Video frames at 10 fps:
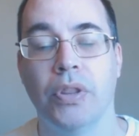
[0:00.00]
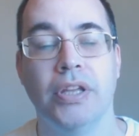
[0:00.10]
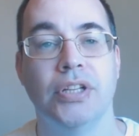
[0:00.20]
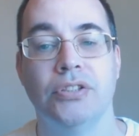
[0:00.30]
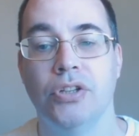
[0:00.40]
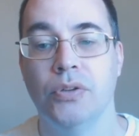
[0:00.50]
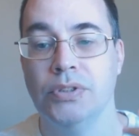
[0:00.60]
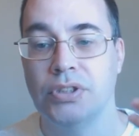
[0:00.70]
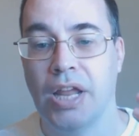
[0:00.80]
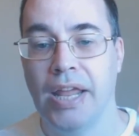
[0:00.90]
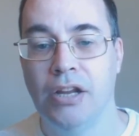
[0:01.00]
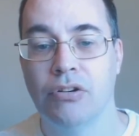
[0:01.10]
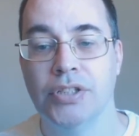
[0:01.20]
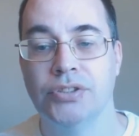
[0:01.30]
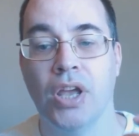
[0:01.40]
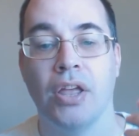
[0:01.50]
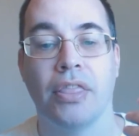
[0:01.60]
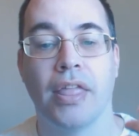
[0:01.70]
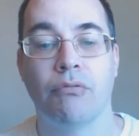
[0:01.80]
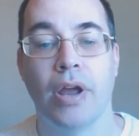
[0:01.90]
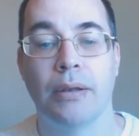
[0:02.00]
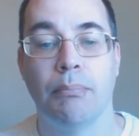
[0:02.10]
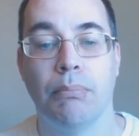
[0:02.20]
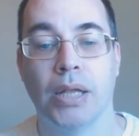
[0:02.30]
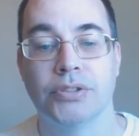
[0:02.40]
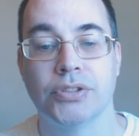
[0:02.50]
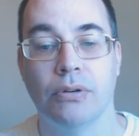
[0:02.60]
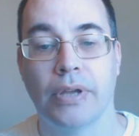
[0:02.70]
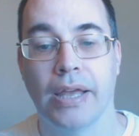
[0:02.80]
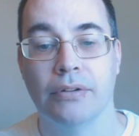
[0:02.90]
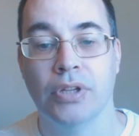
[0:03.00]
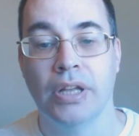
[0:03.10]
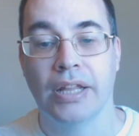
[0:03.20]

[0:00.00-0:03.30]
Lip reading: what they tend to do is to increase their red blood cell count,